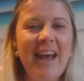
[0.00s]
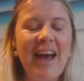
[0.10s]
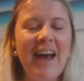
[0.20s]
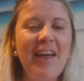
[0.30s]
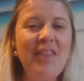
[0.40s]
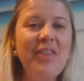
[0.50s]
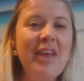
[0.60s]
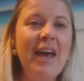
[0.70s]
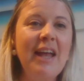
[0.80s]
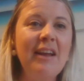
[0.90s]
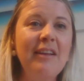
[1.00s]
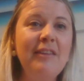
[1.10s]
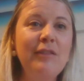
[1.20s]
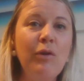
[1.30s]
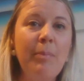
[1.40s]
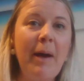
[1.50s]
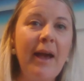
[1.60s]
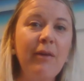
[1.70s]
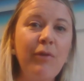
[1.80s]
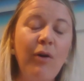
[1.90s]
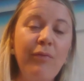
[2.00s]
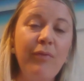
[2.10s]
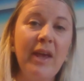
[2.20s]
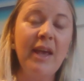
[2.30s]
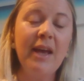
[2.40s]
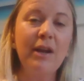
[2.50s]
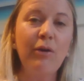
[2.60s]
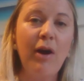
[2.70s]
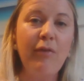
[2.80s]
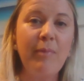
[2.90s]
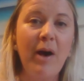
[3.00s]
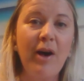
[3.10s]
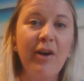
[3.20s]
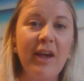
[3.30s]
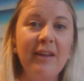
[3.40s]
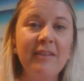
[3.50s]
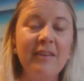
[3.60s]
And then I saw a bag of coffee in a craft market,